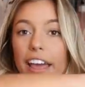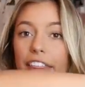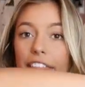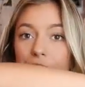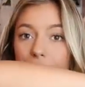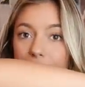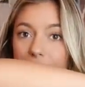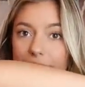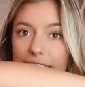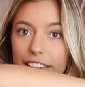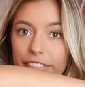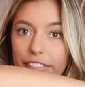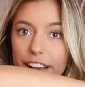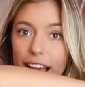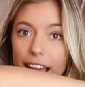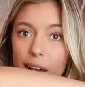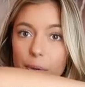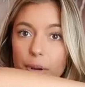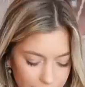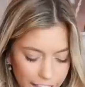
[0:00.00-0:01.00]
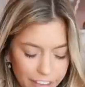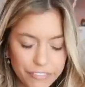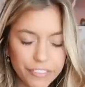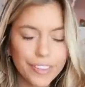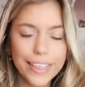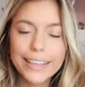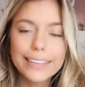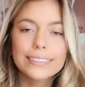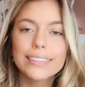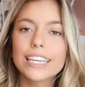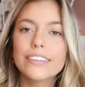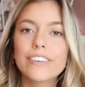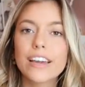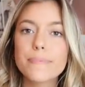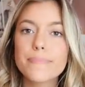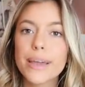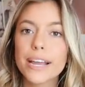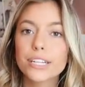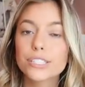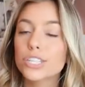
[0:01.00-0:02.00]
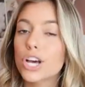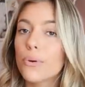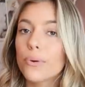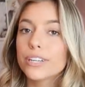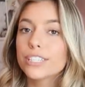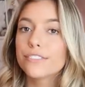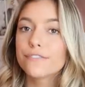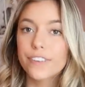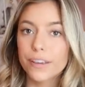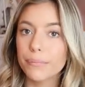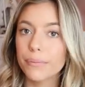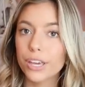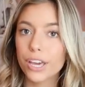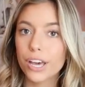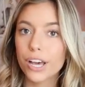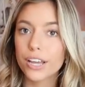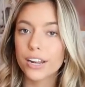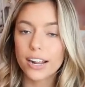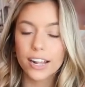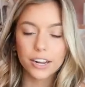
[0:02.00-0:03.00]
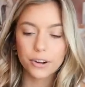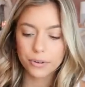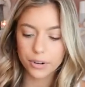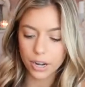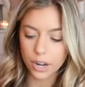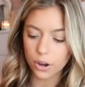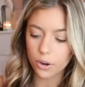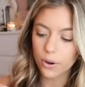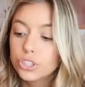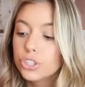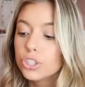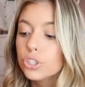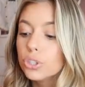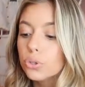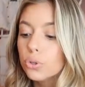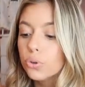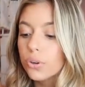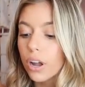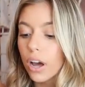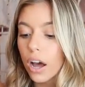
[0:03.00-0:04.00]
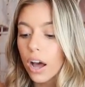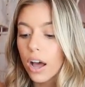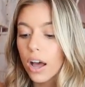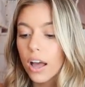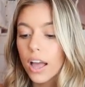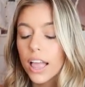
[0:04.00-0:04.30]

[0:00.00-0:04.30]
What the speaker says: They're Levi. I feel like Levi pants always fit me good. I don't know. Dude,